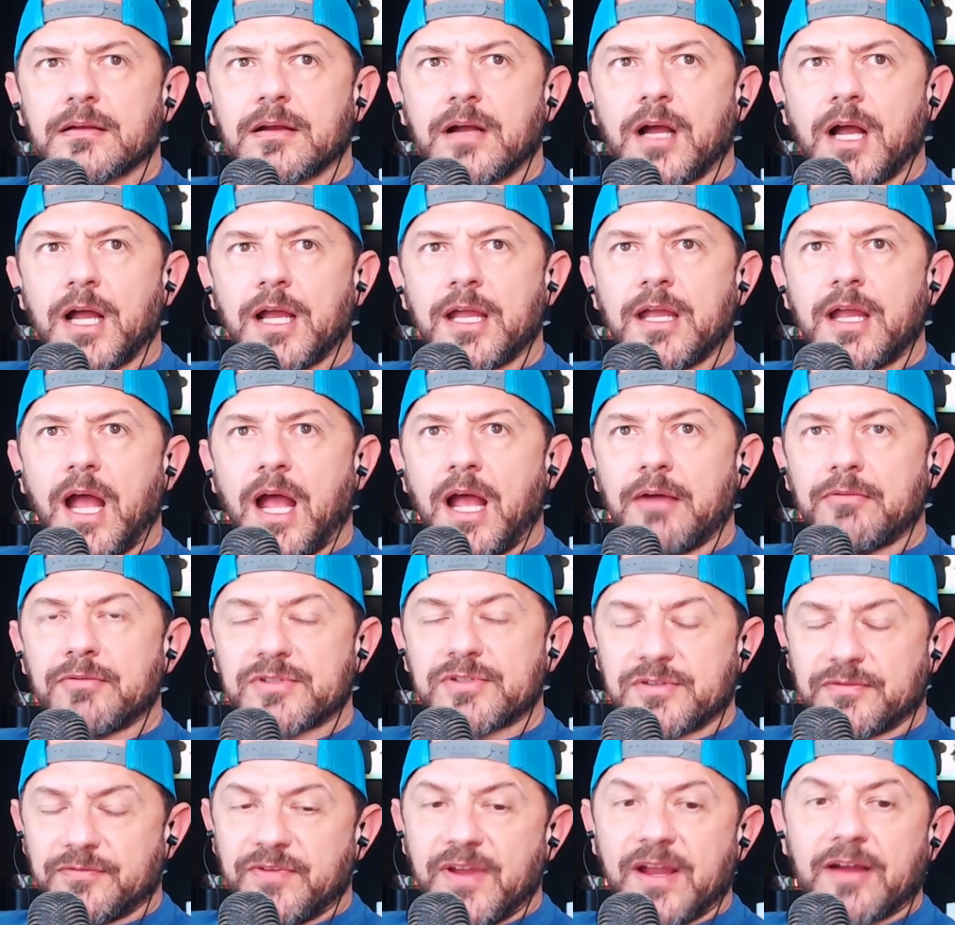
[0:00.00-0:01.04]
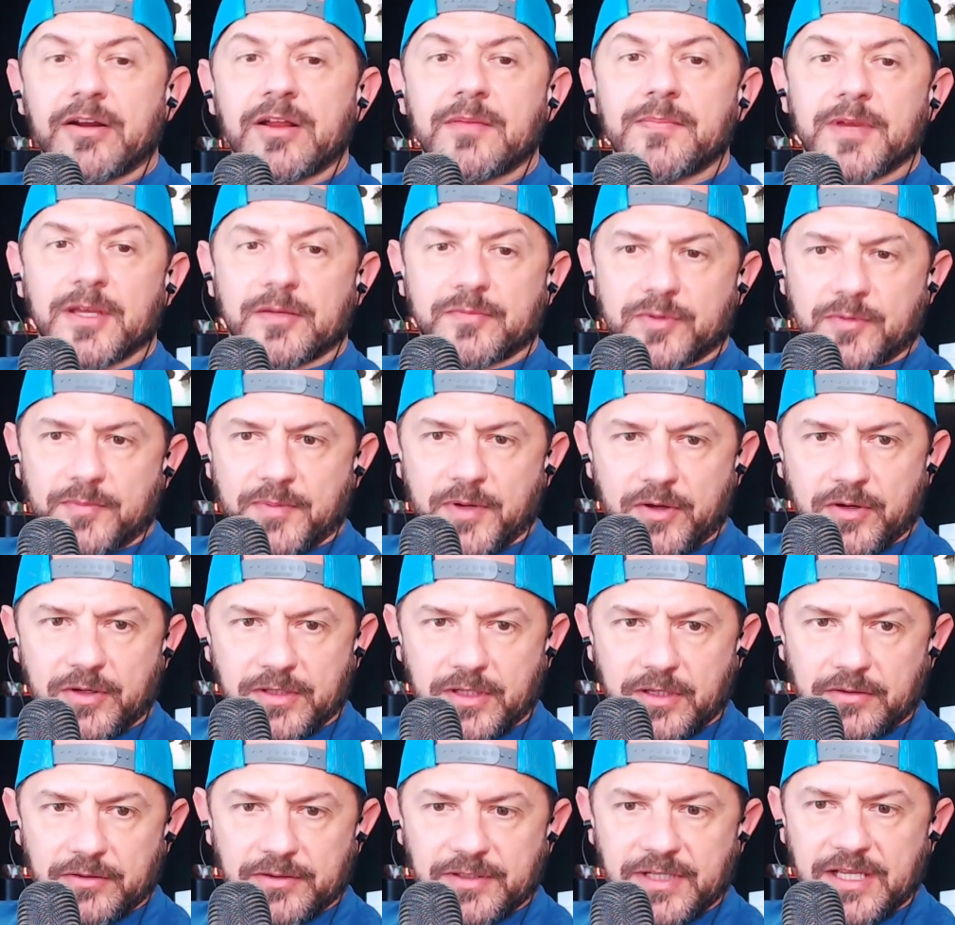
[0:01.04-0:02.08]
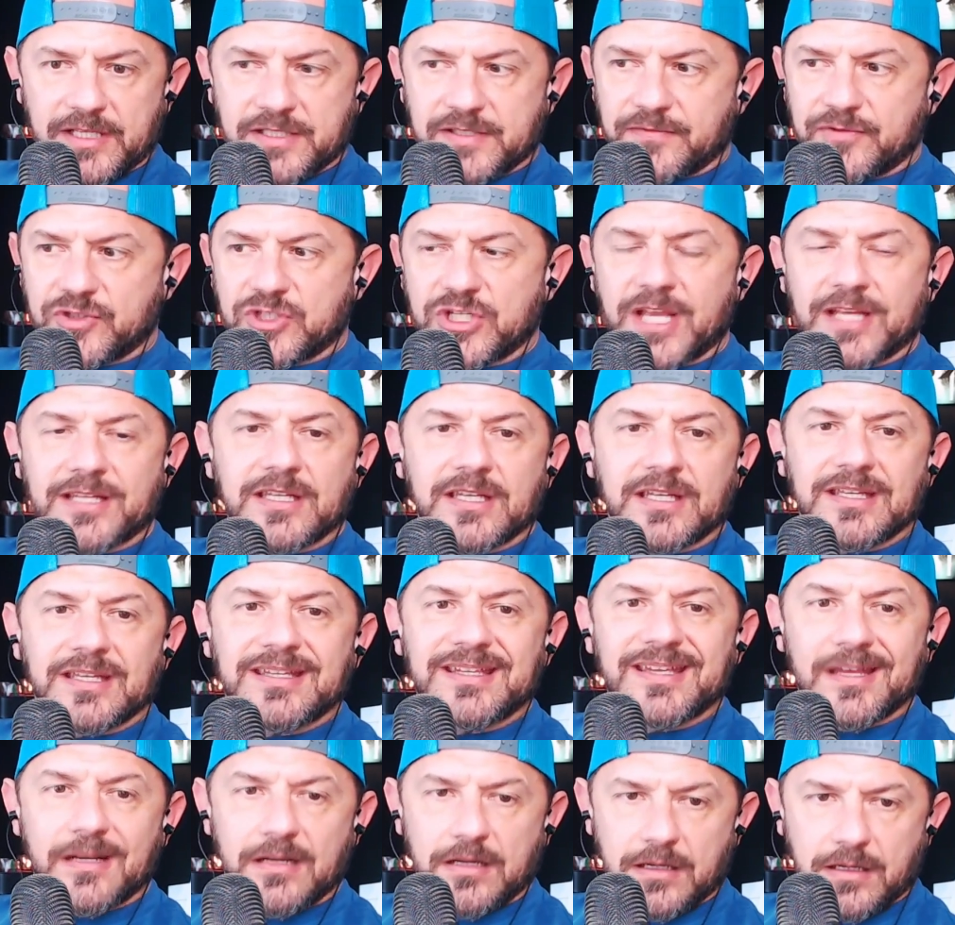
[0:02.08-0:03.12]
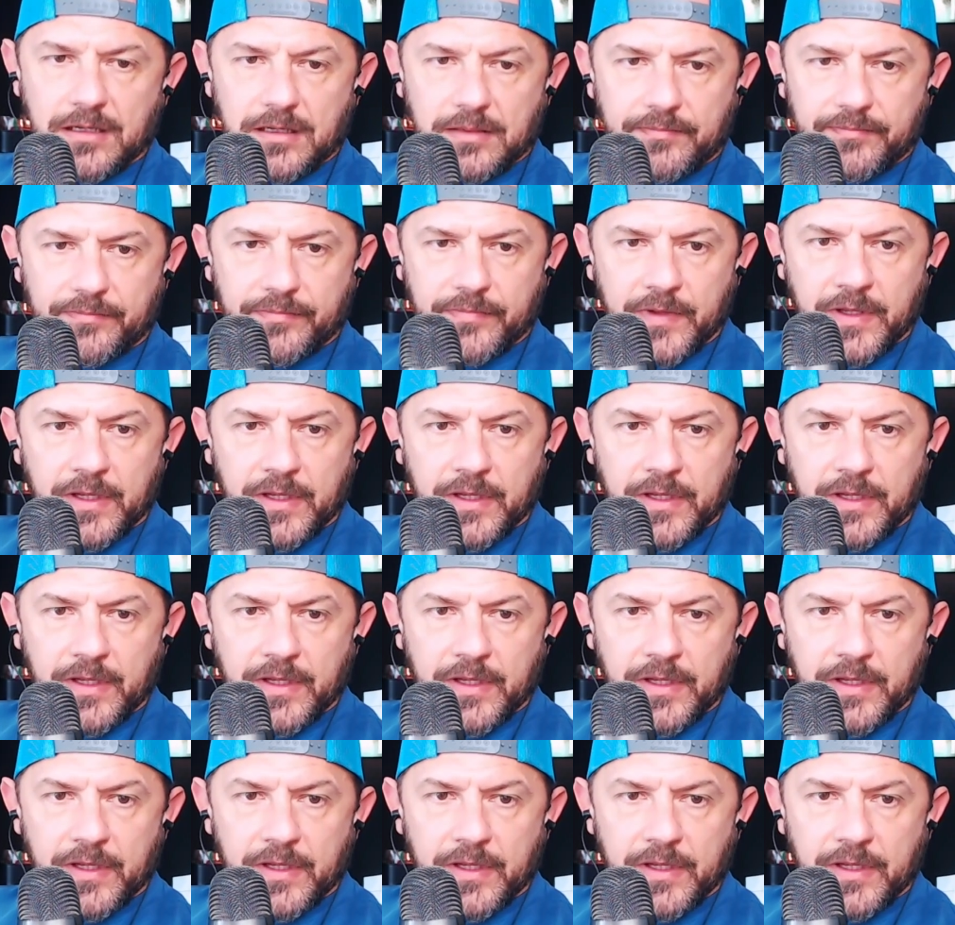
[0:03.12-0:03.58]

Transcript: I was a very big proponent the early days of checking GitHub